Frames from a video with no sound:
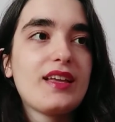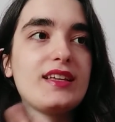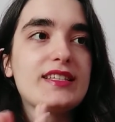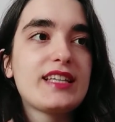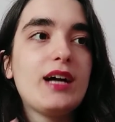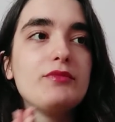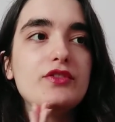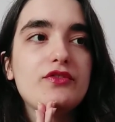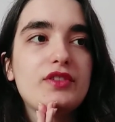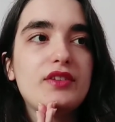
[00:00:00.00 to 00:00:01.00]
some
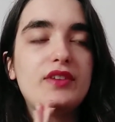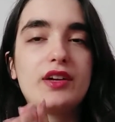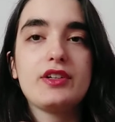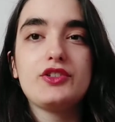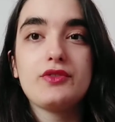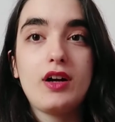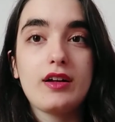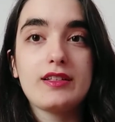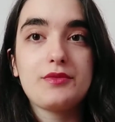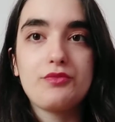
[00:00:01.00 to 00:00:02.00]
of Valerie June
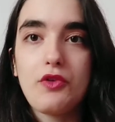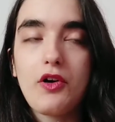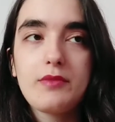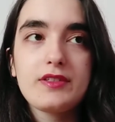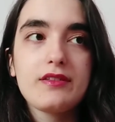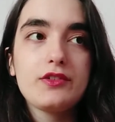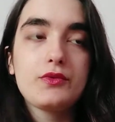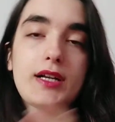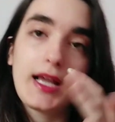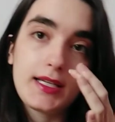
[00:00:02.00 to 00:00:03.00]
Hockett's poems in this
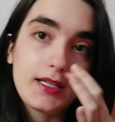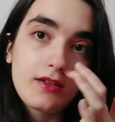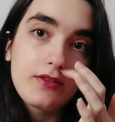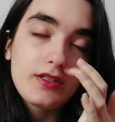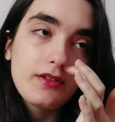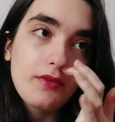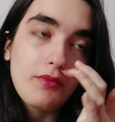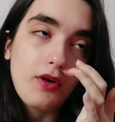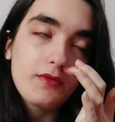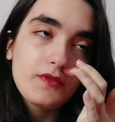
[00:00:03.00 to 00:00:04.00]
one I did consider
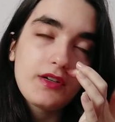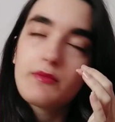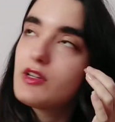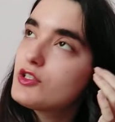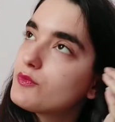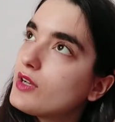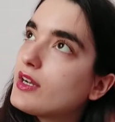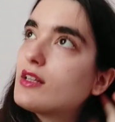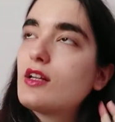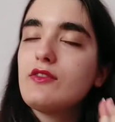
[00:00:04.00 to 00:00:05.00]
poems very much, but
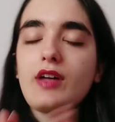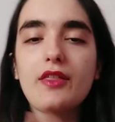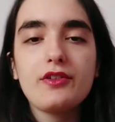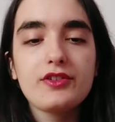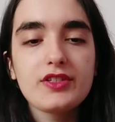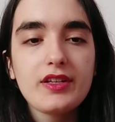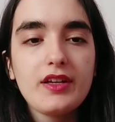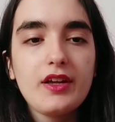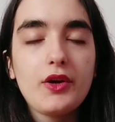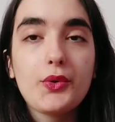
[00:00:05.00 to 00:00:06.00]
a lot of others
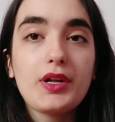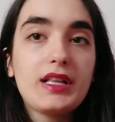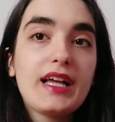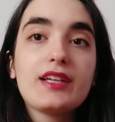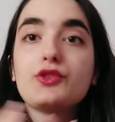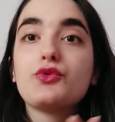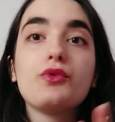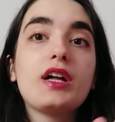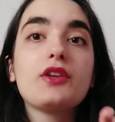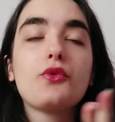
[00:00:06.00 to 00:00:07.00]
were like
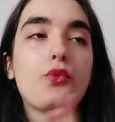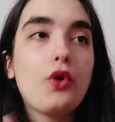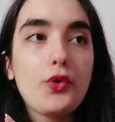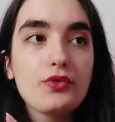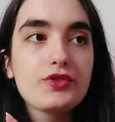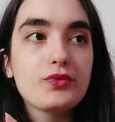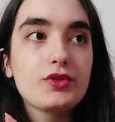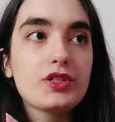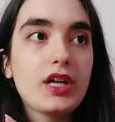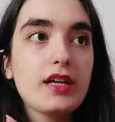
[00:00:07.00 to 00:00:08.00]
two-line quotes,
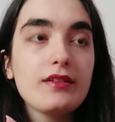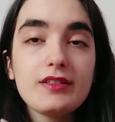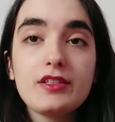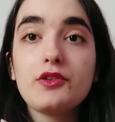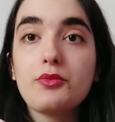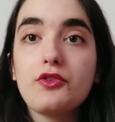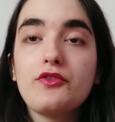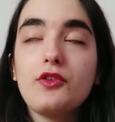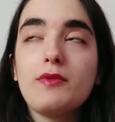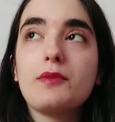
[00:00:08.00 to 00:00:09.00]
which I consider
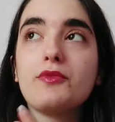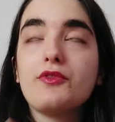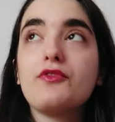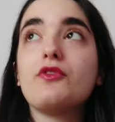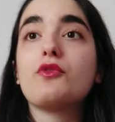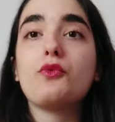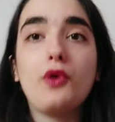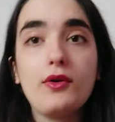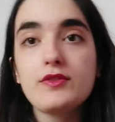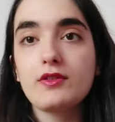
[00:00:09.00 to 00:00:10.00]
beautiful, but beautiful
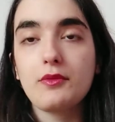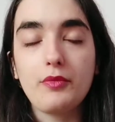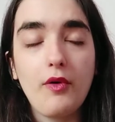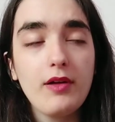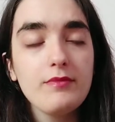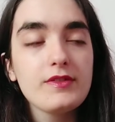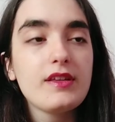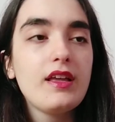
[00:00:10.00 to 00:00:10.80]
quotes, not poems.